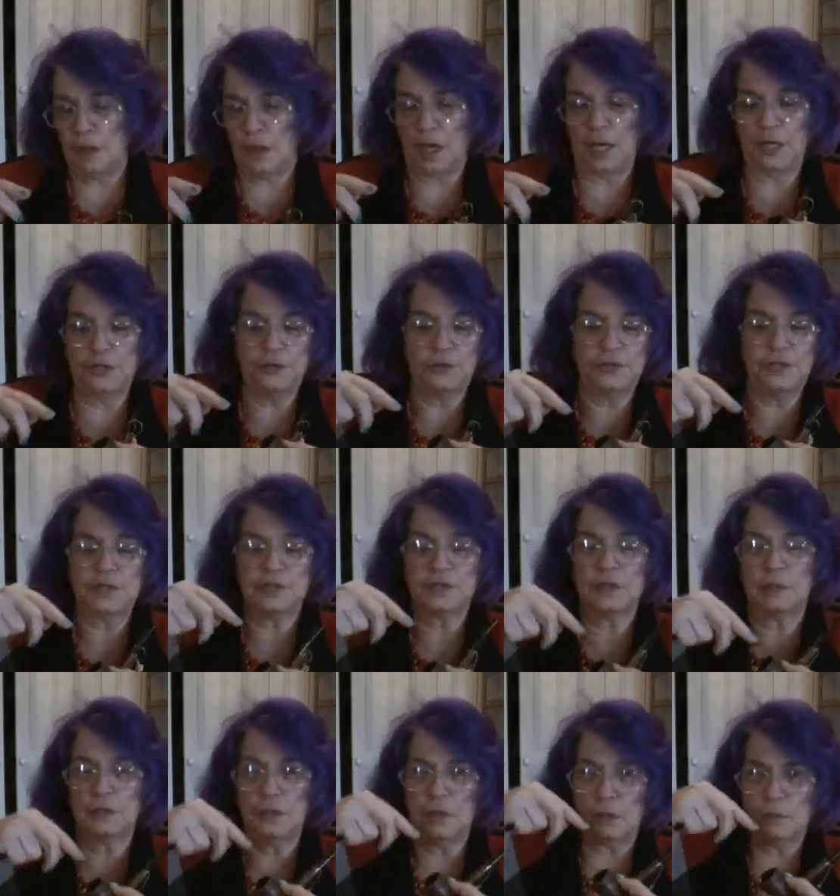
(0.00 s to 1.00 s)
I do
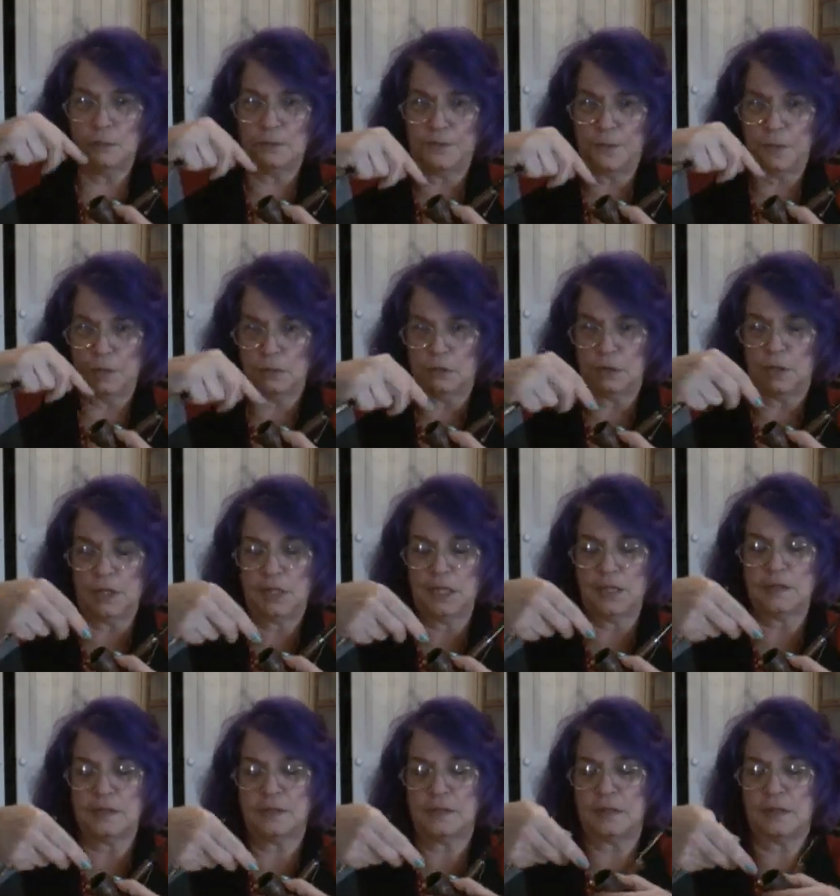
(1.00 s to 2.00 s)
this finger
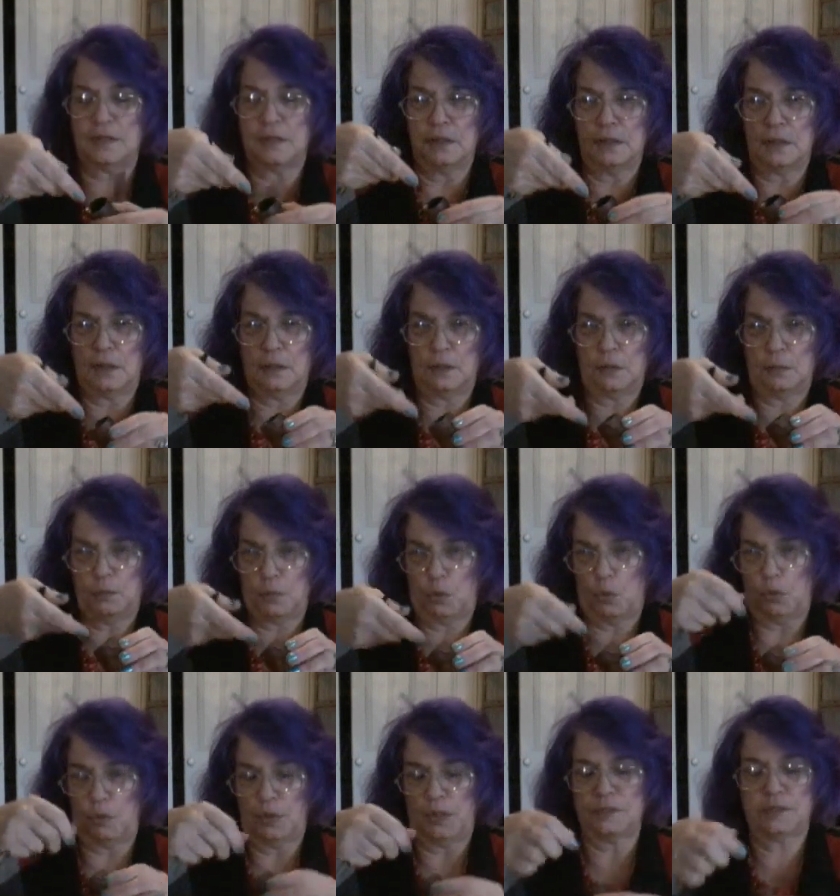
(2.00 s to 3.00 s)
against the
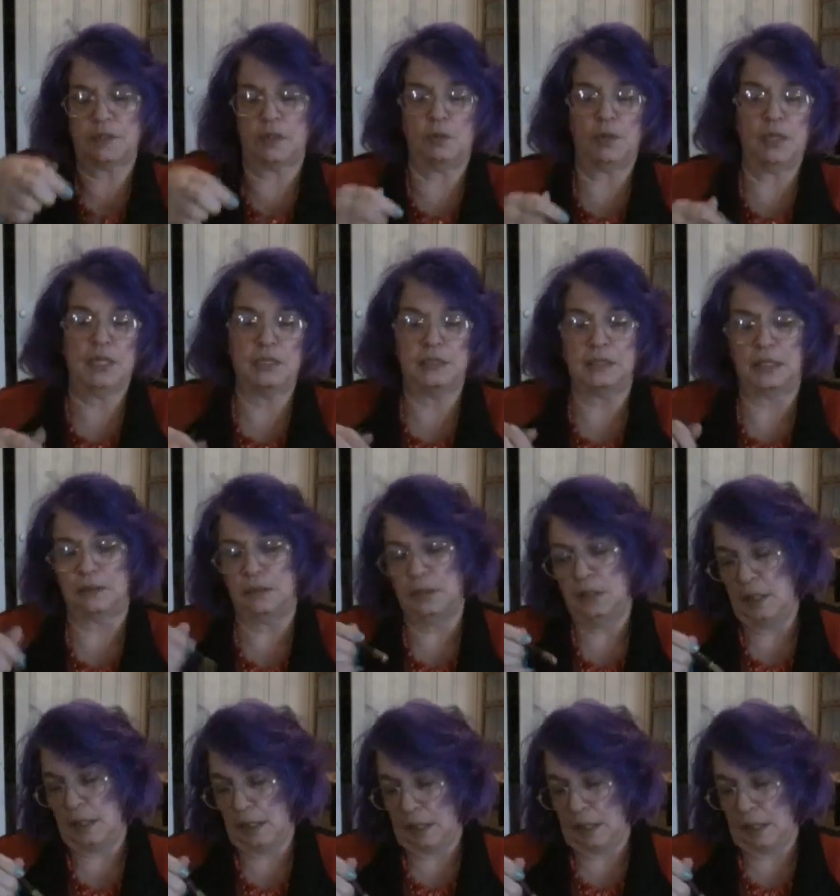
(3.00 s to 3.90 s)
bowl as I rake it down,